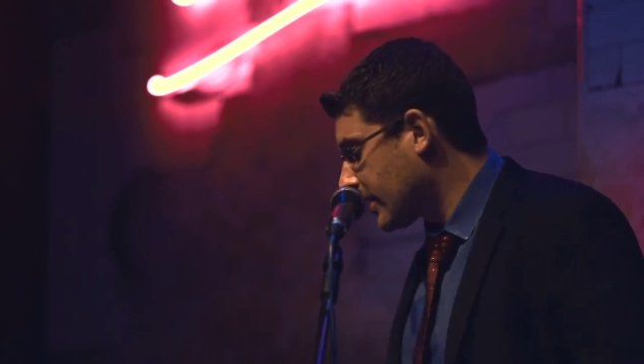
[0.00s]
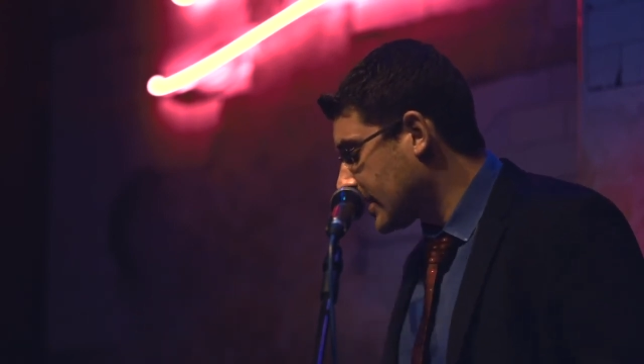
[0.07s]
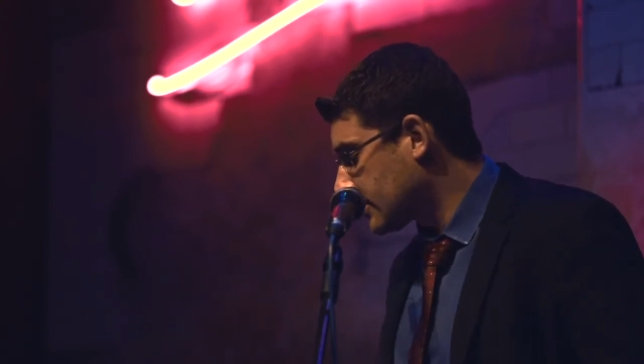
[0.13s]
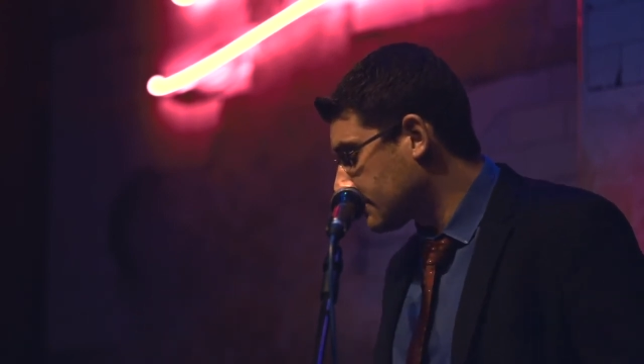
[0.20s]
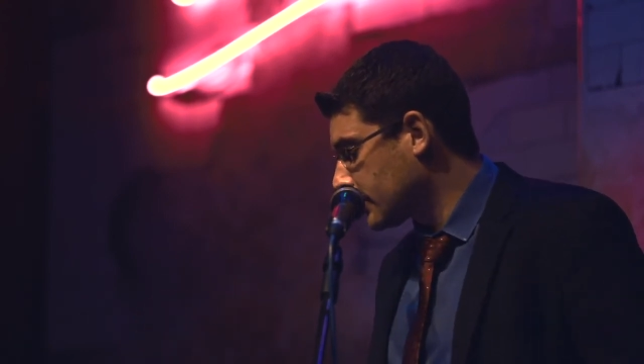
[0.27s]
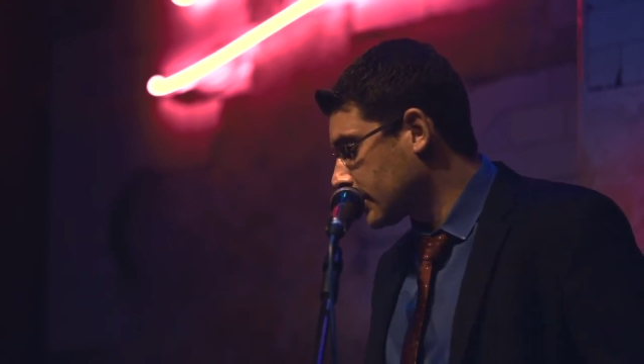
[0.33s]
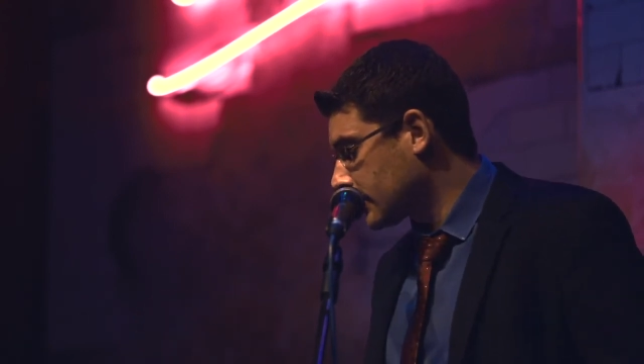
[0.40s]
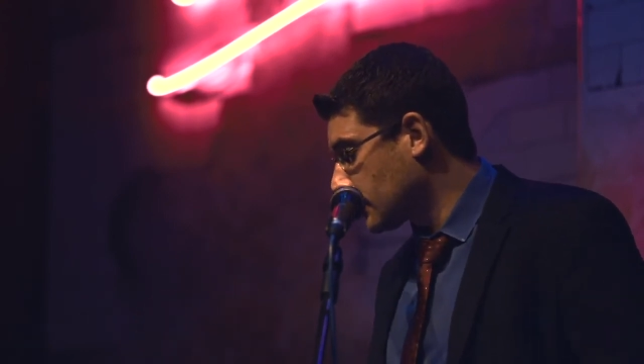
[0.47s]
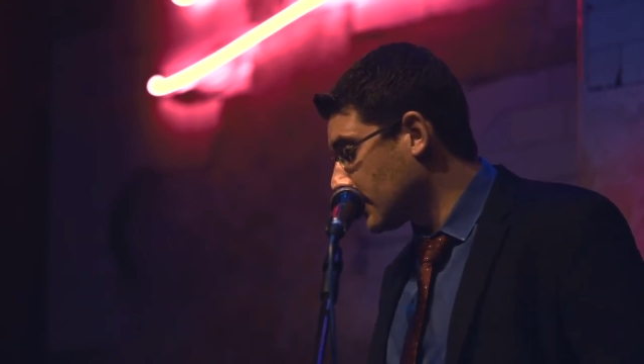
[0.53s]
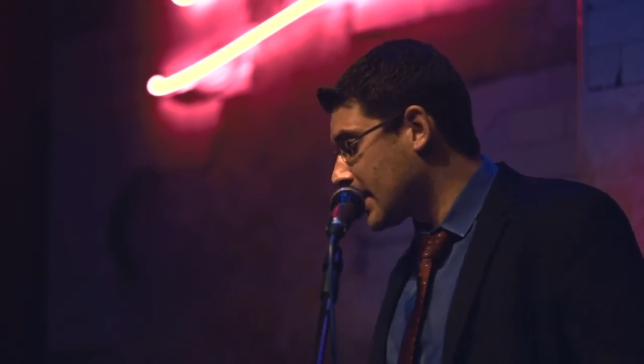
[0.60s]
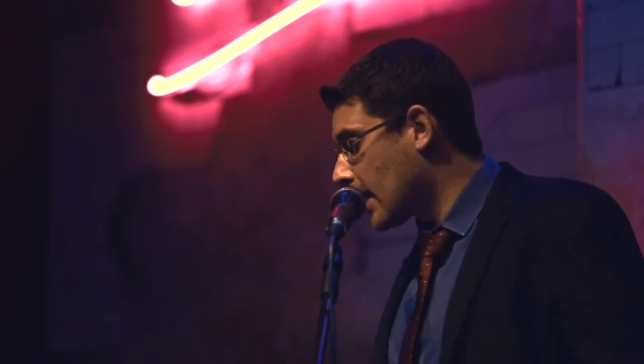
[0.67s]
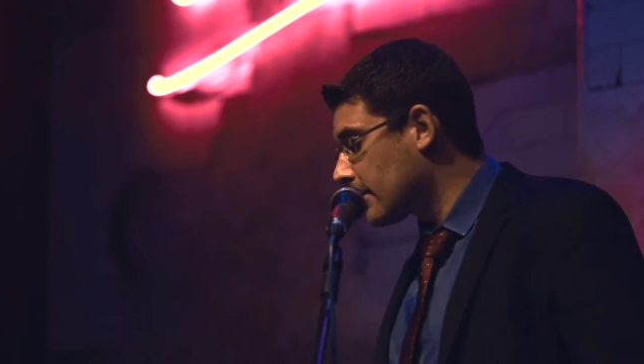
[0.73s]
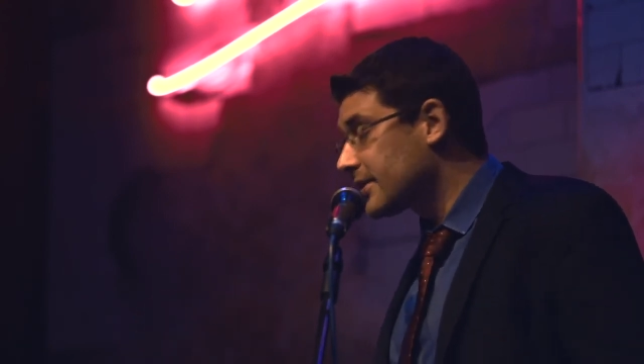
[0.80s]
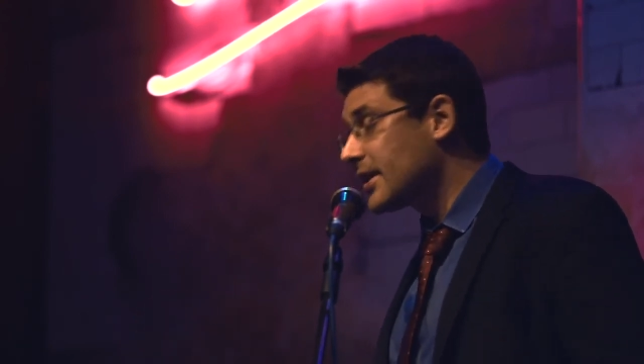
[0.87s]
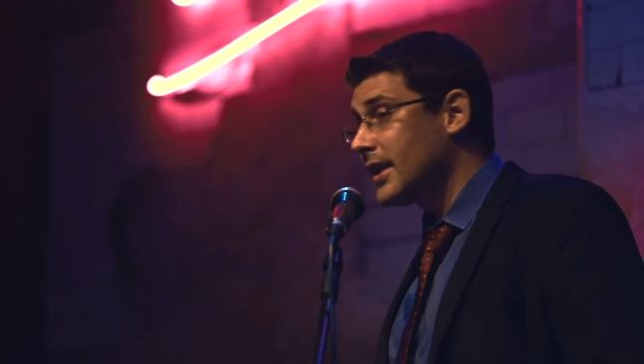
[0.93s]
Facebook to
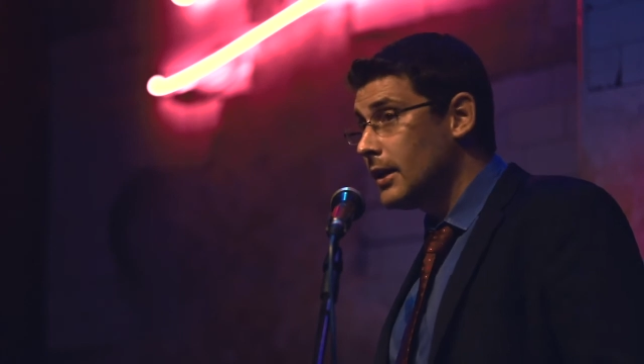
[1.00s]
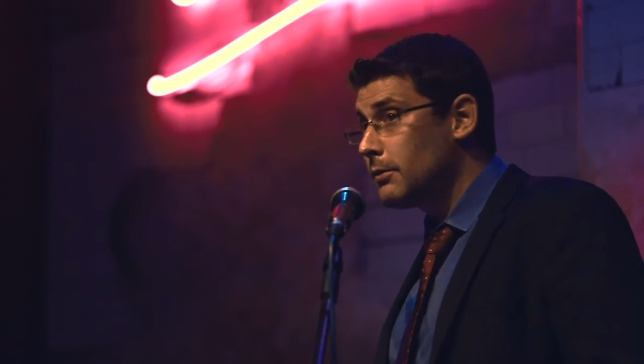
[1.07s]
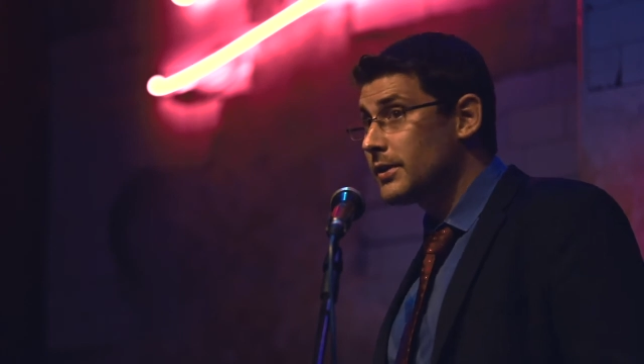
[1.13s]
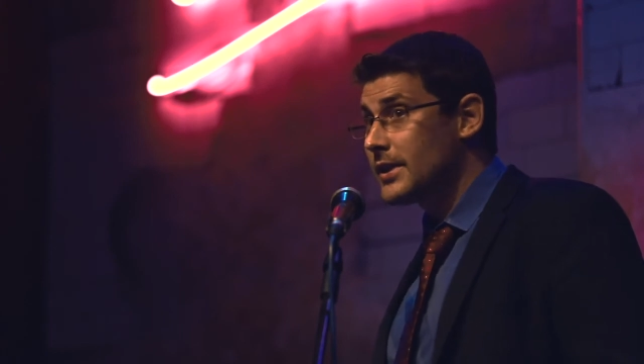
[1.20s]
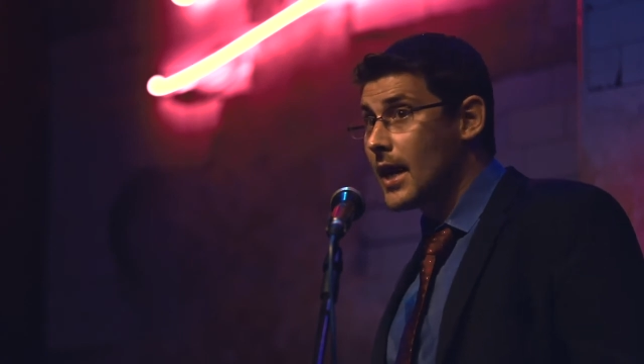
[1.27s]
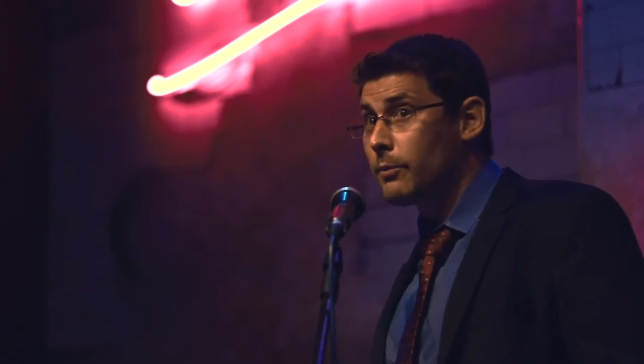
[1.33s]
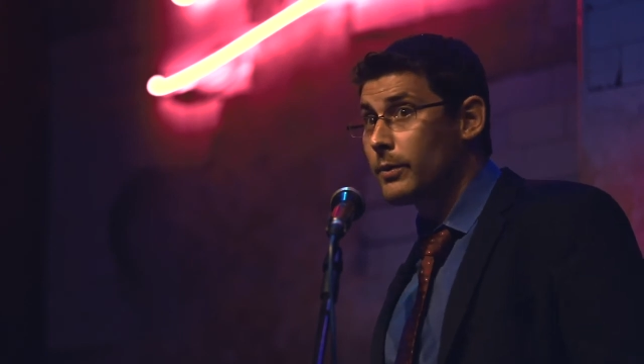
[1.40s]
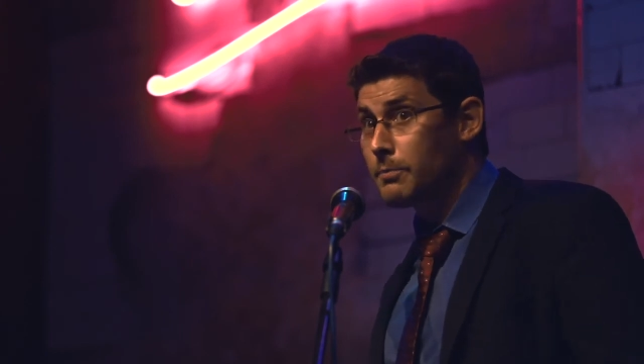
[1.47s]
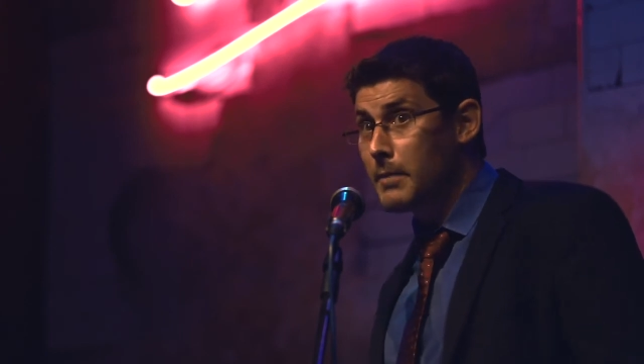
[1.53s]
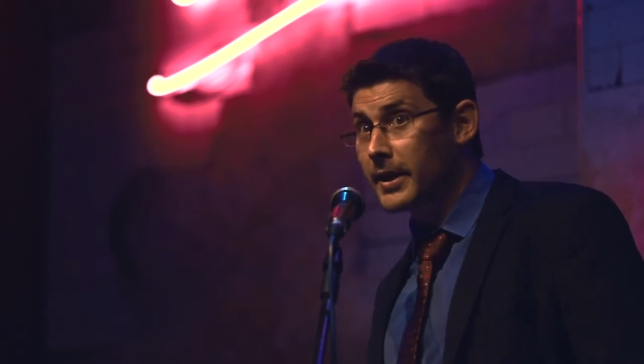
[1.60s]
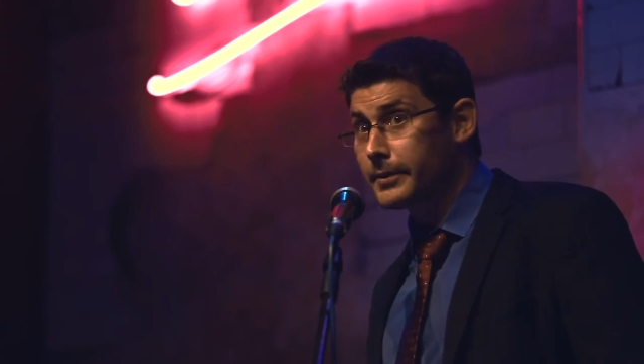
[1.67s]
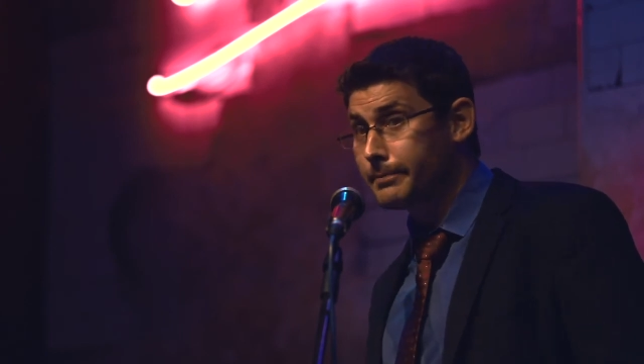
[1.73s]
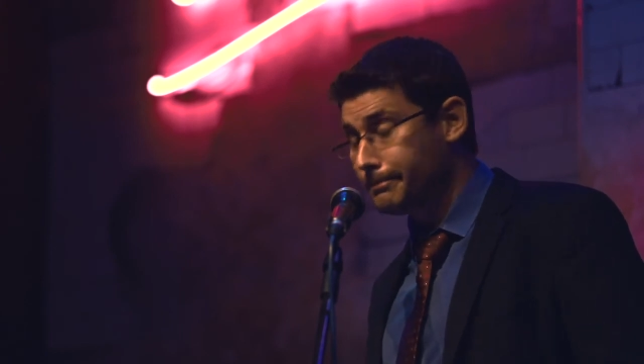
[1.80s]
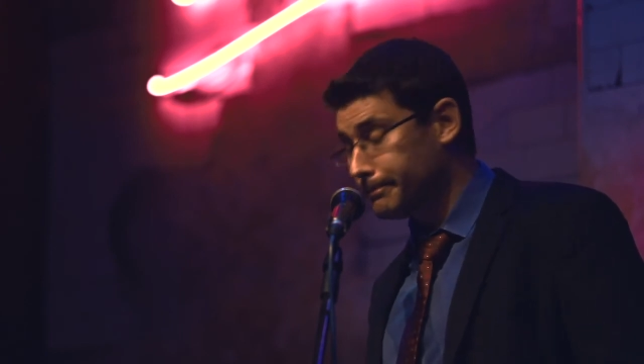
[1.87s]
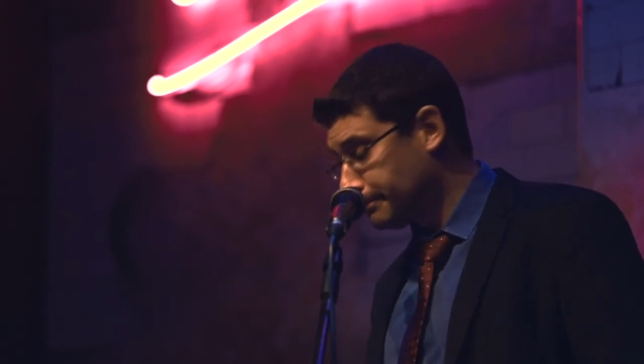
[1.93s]
announce that he was now with
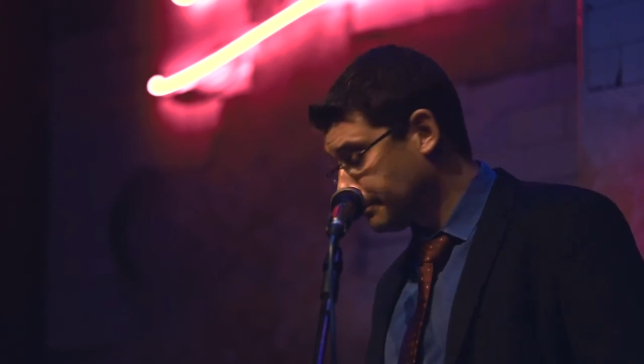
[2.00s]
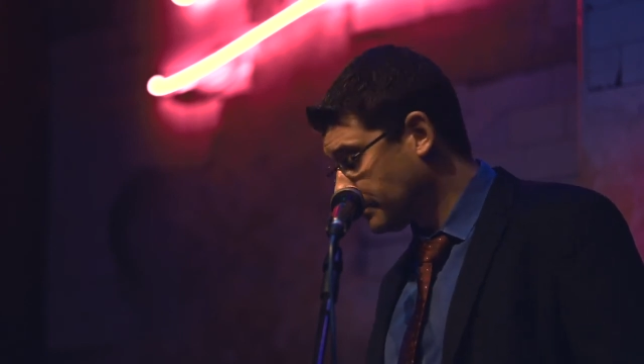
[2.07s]
Megan.